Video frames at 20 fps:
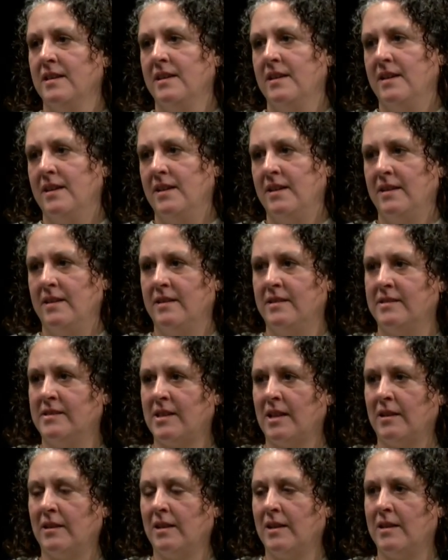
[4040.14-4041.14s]
and
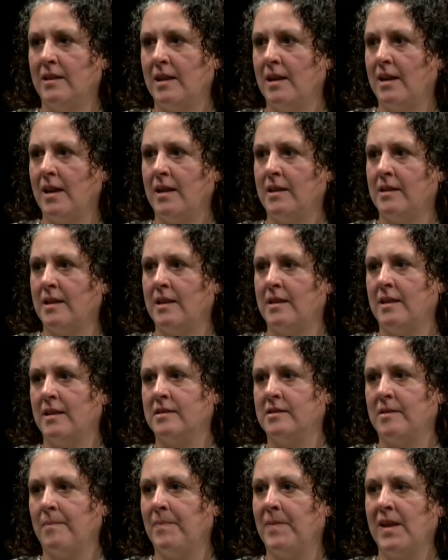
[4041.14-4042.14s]
suddenly thinking that
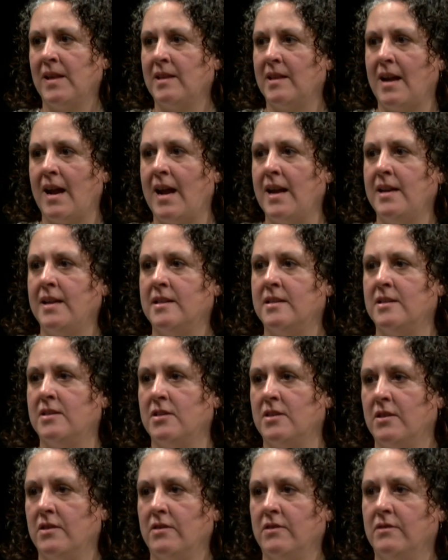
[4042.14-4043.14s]
that's something that I need to
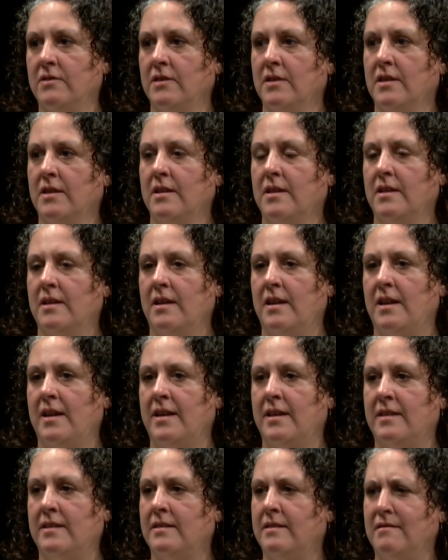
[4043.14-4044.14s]
do,
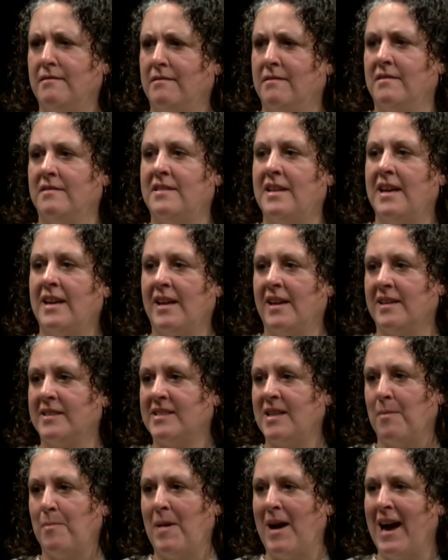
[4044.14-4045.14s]
and taking a
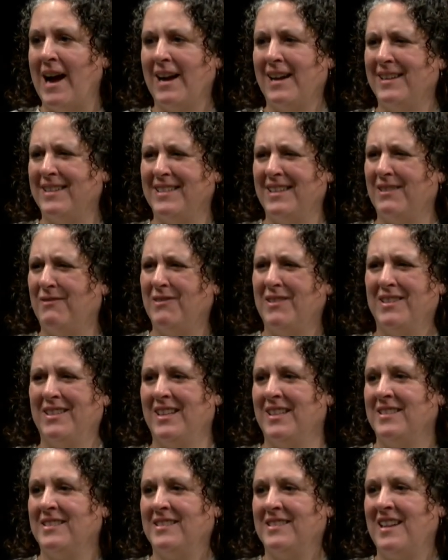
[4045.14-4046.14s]
step back and
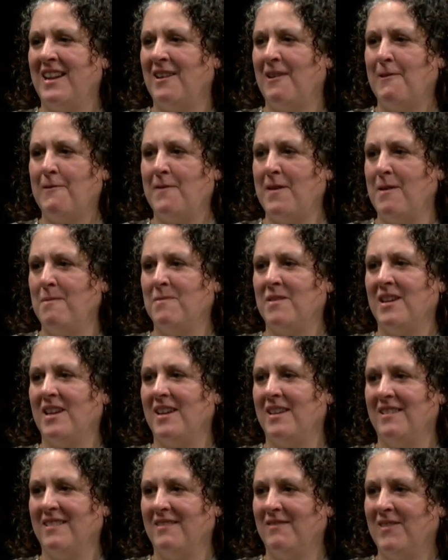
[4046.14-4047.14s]
that's not our
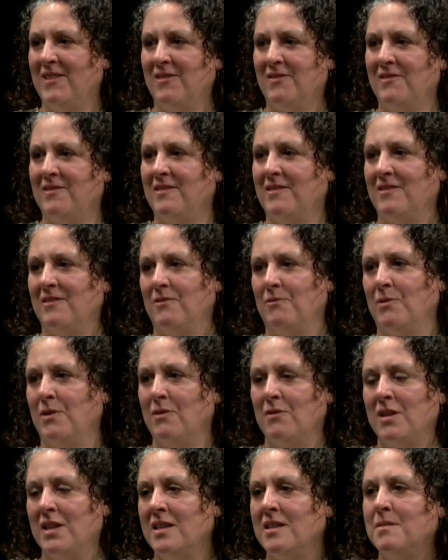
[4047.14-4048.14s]
family. We don't
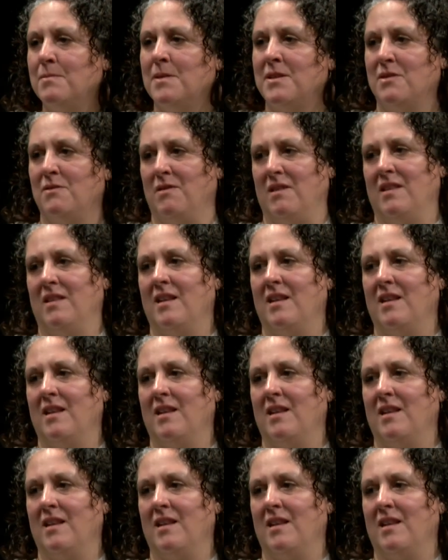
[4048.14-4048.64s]
need to be doing that.